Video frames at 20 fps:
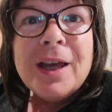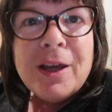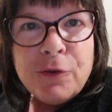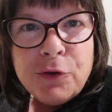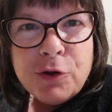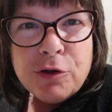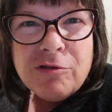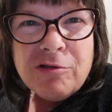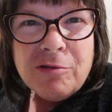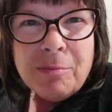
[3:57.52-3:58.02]

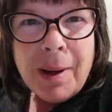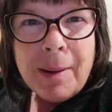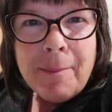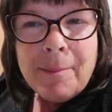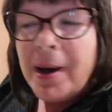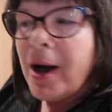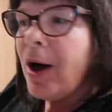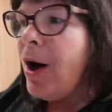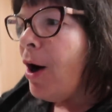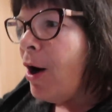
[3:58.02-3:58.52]
If you
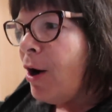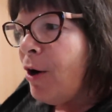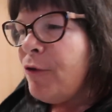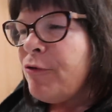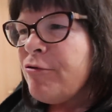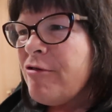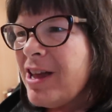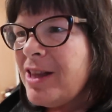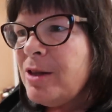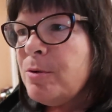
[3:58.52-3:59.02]
remember, our
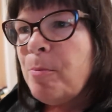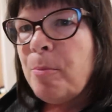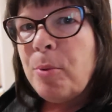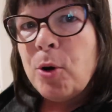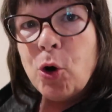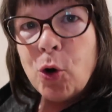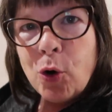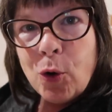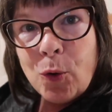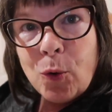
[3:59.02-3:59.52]
friend
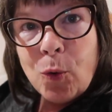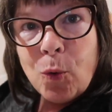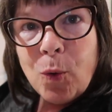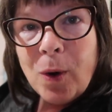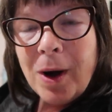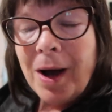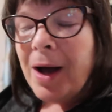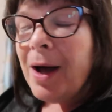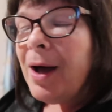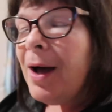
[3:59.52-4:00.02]

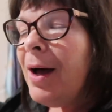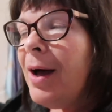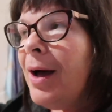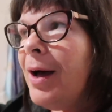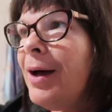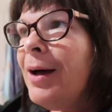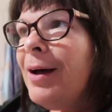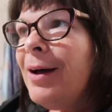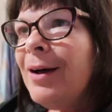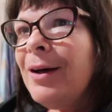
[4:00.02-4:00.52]
Paul
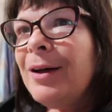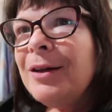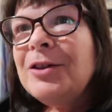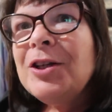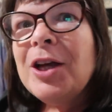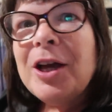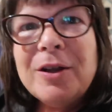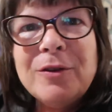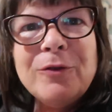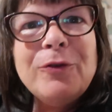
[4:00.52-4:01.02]

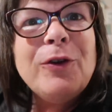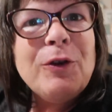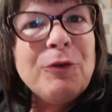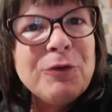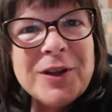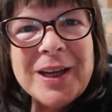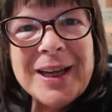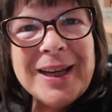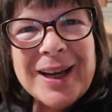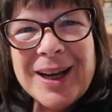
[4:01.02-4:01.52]
turned
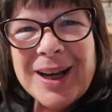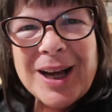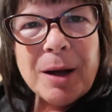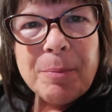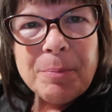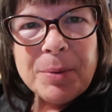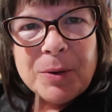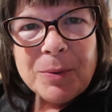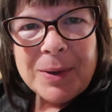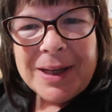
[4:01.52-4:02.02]
50 a
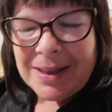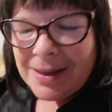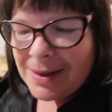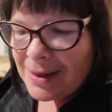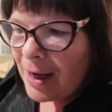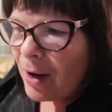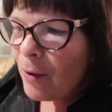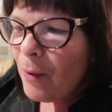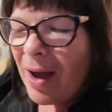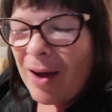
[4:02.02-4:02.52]
couple of
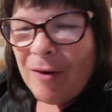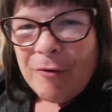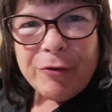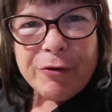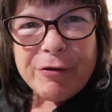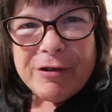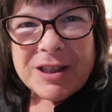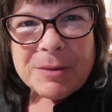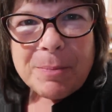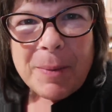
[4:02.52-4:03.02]
weeks ago and
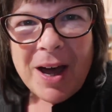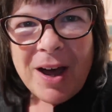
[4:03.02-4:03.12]
for his